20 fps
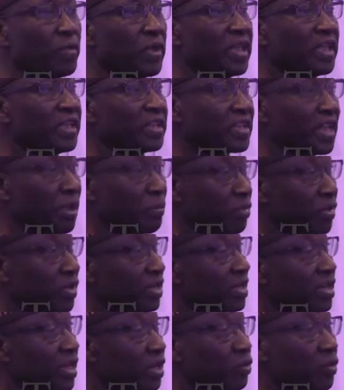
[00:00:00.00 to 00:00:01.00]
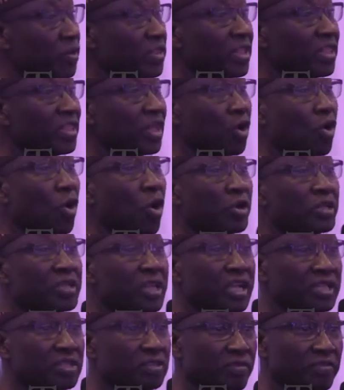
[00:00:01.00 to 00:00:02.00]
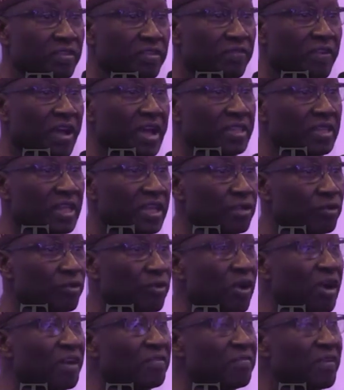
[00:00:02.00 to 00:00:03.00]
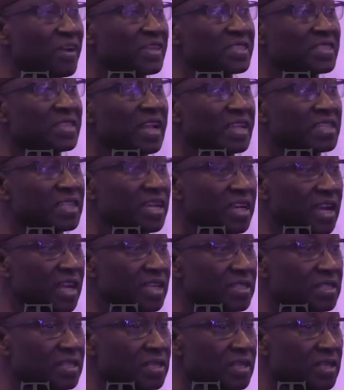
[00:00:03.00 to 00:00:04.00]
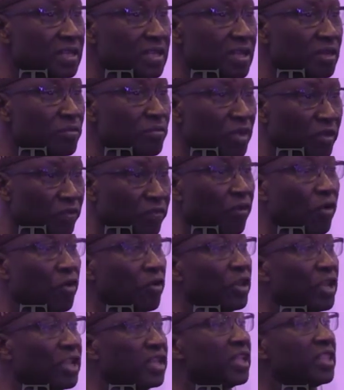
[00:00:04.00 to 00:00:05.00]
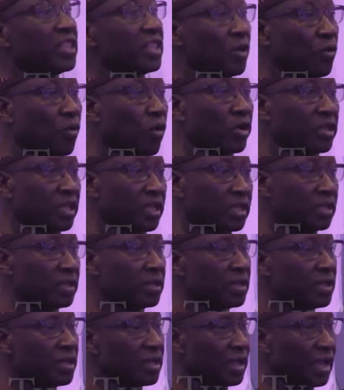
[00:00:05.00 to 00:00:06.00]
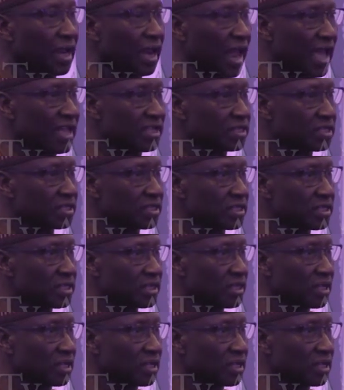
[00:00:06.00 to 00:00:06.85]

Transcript: be interpreted within the context of the fact that you are first Nigerians before leading the working class